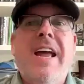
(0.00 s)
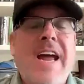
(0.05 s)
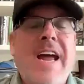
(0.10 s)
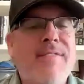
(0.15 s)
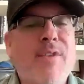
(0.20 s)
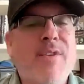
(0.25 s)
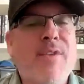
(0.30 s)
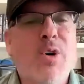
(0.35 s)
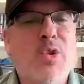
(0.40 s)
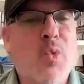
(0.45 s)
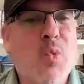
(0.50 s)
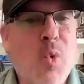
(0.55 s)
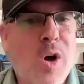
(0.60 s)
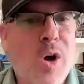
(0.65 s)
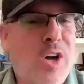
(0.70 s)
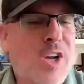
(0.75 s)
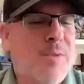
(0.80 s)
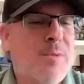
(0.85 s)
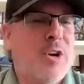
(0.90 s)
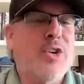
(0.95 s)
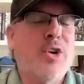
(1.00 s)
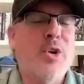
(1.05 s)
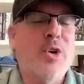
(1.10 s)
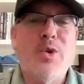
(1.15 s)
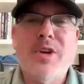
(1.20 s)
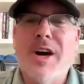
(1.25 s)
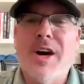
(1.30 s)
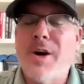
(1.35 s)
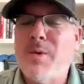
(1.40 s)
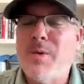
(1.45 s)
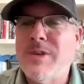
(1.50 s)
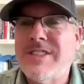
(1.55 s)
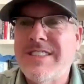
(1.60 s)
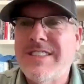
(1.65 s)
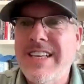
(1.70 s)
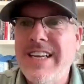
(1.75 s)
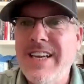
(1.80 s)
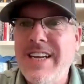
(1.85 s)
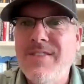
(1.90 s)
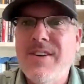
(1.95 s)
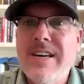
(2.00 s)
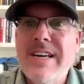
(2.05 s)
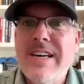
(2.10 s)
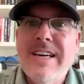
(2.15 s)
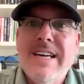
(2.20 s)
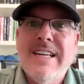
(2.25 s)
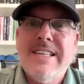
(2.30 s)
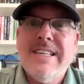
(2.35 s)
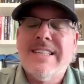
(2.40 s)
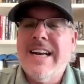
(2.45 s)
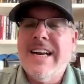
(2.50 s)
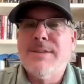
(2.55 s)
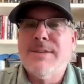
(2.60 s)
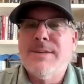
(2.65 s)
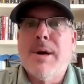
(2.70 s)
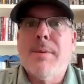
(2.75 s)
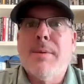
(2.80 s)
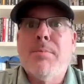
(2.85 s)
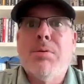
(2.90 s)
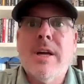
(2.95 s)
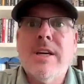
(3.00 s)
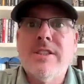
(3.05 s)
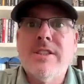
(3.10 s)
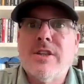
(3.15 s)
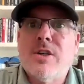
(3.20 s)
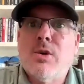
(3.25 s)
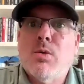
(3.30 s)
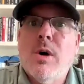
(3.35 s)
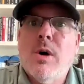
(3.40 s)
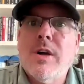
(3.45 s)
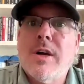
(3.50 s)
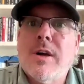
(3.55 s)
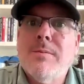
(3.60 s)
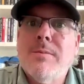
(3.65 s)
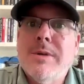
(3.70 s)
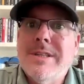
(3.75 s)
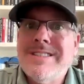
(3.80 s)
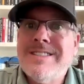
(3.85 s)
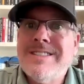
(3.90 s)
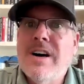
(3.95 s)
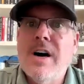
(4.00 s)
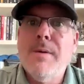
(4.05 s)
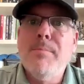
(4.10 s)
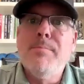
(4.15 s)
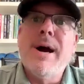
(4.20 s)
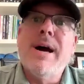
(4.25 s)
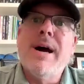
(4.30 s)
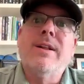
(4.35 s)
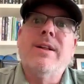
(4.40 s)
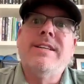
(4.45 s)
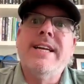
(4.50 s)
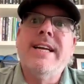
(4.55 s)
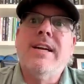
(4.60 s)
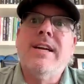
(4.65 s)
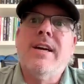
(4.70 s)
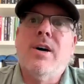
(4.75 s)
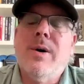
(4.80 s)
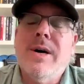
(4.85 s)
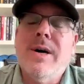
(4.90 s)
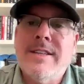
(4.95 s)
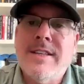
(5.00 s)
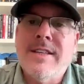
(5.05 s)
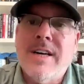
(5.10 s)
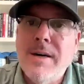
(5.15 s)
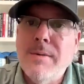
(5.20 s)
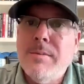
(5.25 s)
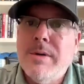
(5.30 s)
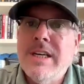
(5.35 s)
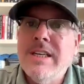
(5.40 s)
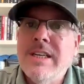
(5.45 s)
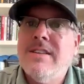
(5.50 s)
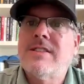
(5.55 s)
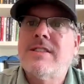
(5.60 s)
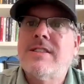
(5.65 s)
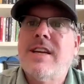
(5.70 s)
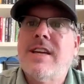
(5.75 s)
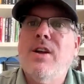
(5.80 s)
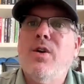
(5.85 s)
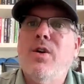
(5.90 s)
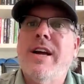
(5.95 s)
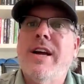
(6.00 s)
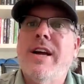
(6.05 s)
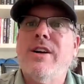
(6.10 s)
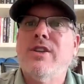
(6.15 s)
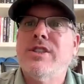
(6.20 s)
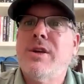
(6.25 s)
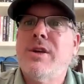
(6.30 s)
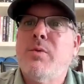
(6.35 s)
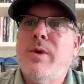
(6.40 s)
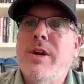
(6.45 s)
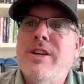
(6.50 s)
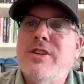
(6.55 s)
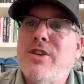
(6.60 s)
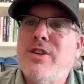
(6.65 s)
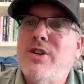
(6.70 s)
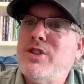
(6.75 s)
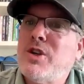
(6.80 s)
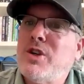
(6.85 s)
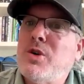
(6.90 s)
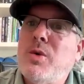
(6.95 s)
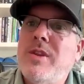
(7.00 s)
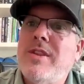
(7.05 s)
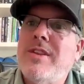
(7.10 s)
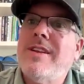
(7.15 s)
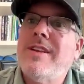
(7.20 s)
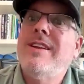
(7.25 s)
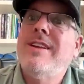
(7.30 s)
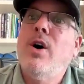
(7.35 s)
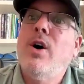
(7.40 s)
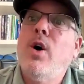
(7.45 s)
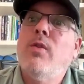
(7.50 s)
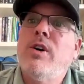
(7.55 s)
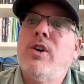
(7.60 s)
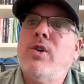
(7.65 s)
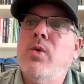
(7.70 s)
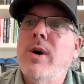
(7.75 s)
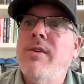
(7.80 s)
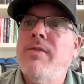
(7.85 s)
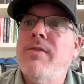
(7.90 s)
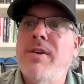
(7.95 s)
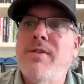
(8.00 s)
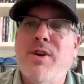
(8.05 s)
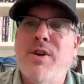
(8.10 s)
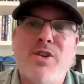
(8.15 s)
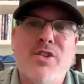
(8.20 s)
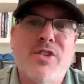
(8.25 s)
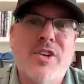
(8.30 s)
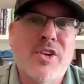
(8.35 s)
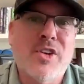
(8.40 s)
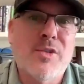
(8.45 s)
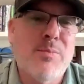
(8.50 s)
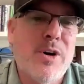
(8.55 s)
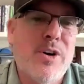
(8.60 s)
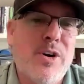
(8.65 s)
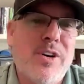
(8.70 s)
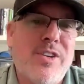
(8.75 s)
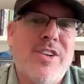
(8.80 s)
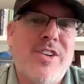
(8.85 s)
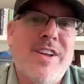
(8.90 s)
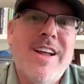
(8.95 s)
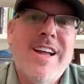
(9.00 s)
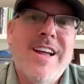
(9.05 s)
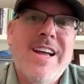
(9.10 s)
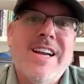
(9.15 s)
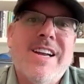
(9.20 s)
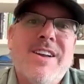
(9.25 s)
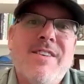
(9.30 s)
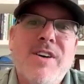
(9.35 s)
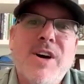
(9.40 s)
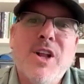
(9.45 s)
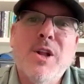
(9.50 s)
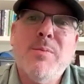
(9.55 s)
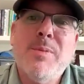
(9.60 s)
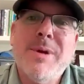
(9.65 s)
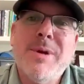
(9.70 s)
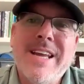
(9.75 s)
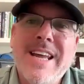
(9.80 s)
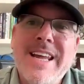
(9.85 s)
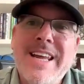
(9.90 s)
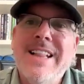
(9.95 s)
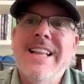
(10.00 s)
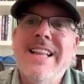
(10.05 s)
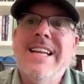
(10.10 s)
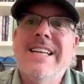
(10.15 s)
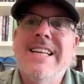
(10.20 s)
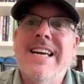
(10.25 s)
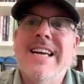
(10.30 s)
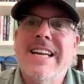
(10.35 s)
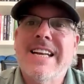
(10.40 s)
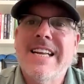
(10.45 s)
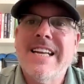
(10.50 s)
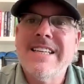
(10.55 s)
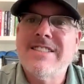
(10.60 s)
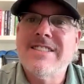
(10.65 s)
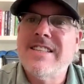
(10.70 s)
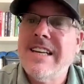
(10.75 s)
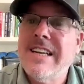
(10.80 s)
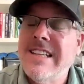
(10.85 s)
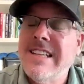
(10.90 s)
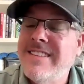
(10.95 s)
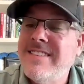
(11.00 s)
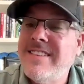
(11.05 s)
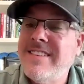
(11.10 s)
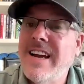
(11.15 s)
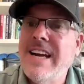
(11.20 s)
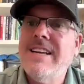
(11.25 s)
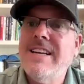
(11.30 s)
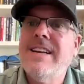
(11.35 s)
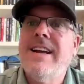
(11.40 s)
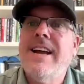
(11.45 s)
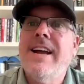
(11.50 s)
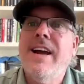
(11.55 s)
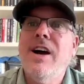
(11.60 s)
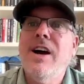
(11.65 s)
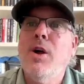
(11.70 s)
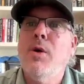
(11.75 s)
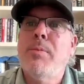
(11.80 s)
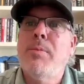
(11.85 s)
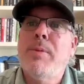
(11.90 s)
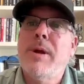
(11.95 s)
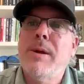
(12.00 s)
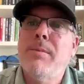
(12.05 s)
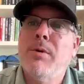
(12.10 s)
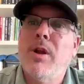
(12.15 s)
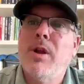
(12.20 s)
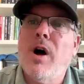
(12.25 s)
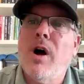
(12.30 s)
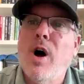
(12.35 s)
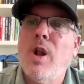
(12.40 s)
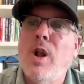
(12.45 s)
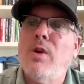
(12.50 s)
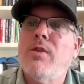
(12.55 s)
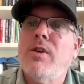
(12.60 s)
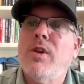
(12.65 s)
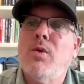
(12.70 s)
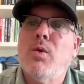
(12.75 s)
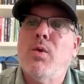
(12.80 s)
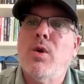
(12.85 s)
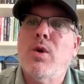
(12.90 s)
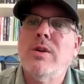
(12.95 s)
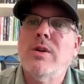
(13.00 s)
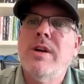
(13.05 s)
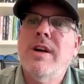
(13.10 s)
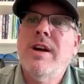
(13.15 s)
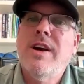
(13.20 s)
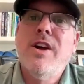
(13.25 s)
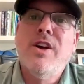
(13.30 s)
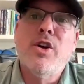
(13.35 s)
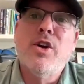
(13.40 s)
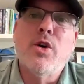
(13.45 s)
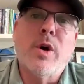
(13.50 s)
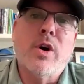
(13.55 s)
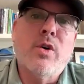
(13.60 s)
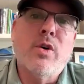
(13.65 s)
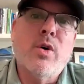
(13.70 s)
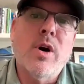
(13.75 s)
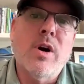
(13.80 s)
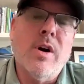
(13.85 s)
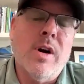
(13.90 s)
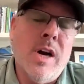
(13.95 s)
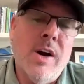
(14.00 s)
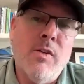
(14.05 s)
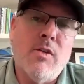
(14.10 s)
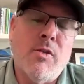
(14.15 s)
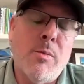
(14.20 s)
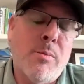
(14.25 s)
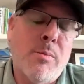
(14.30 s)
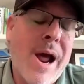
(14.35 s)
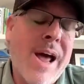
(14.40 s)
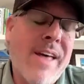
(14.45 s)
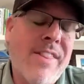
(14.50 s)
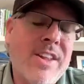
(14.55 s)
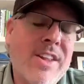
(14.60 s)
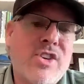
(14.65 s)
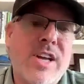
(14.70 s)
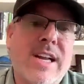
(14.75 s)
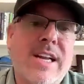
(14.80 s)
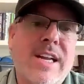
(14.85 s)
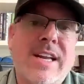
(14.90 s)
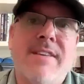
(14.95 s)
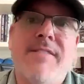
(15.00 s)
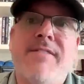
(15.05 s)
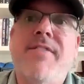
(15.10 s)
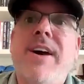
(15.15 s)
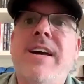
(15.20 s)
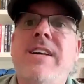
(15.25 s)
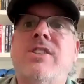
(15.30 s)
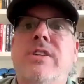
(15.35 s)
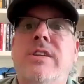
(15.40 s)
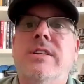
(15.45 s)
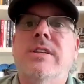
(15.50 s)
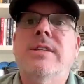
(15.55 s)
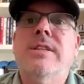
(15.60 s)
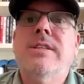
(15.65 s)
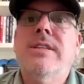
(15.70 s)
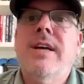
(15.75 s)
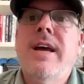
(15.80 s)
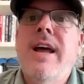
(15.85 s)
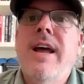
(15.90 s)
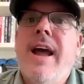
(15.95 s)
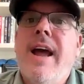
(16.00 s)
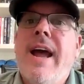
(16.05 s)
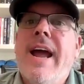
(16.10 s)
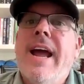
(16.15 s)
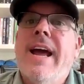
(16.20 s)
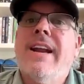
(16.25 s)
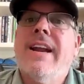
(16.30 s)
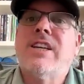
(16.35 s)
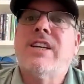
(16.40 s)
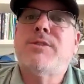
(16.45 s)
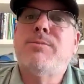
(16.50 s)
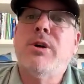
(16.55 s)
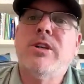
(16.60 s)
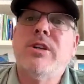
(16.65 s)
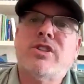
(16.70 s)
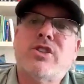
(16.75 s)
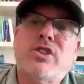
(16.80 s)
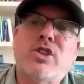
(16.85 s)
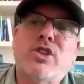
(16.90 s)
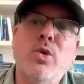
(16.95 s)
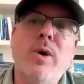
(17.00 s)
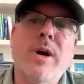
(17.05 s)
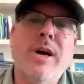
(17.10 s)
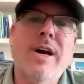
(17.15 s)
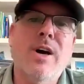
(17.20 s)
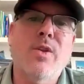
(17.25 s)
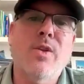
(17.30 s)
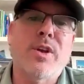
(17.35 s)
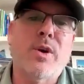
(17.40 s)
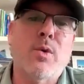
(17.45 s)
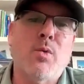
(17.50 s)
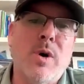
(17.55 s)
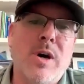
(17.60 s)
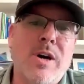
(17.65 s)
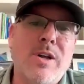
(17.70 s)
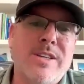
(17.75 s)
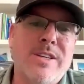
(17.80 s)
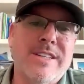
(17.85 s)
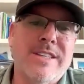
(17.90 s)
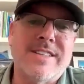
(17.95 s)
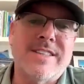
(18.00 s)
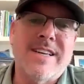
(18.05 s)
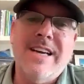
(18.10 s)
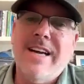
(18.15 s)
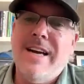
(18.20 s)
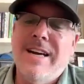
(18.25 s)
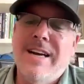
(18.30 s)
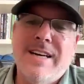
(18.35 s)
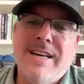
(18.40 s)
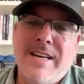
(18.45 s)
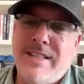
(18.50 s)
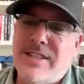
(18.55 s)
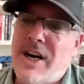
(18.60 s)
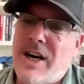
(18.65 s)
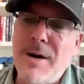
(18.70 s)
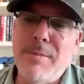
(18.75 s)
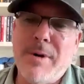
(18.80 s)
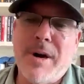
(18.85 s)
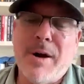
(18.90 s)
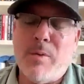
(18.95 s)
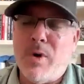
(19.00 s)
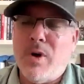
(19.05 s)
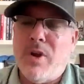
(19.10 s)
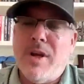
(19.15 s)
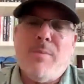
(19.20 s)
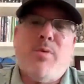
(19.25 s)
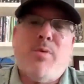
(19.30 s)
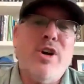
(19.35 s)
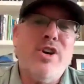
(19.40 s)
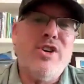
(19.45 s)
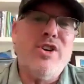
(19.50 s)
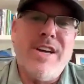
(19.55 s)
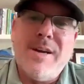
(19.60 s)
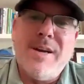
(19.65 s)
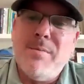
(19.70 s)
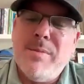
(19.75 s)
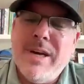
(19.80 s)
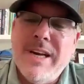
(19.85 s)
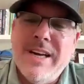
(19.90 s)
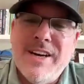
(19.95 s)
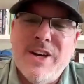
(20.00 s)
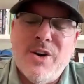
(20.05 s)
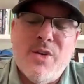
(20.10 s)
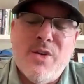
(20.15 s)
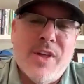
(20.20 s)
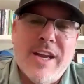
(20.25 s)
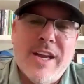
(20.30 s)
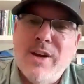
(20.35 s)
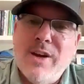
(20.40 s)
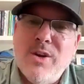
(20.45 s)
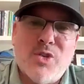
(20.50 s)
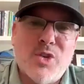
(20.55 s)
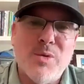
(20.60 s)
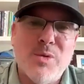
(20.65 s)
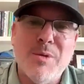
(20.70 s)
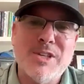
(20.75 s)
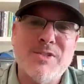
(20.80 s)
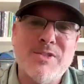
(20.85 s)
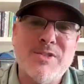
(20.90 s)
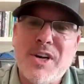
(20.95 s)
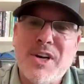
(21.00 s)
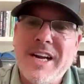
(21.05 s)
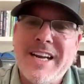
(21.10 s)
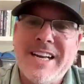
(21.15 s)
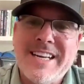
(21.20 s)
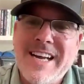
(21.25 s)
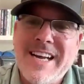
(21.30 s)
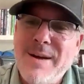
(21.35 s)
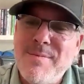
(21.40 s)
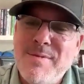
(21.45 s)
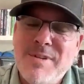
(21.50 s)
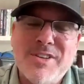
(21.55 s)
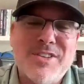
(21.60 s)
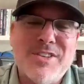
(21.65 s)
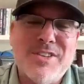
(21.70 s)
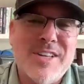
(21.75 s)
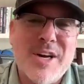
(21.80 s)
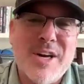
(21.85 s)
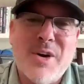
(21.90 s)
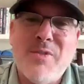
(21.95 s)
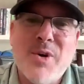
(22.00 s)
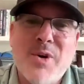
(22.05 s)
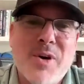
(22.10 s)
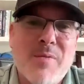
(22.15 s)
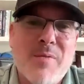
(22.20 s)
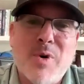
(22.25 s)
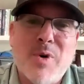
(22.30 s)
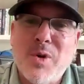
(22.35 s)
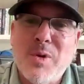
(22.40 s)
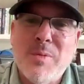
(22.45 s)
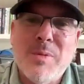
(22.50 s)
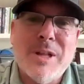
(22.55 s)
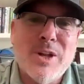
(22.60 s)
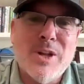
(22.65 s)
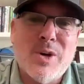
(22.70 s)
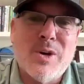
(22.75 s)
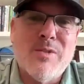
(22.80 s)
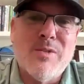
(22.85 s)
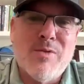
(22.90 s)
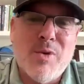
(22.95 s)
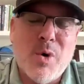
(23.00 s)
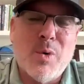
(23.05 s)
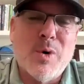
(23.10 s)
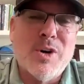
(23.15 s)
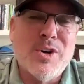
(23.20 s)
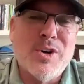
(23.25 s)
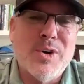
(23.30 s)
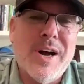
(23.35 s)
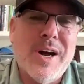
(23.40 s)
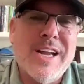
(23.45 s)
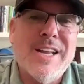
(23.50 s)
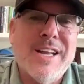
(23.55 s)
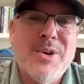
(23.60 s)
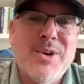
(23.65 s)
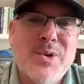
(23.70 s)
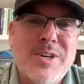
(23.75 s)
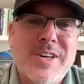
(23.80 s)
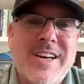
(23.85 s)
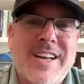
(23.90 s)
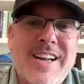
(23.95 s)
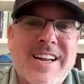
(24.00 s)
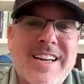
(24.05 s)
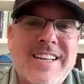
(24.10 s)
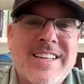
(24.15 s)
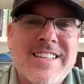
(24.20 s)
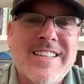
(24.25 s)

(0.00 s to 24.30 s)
Hey folks, welcome to True Talk with Steve. Today it's my pleasure to welcome Tom Paladino. And Tom, he's a Scalar Energy Researcher with over 25 years experience developing healing techniques designed to help people all over the world to recover from pathogenic infection and experience true health and wellness. Tom, I really appreciate you being here. Thank you so much for taking time. This is an interview I've really been looking forward to. How you doing today?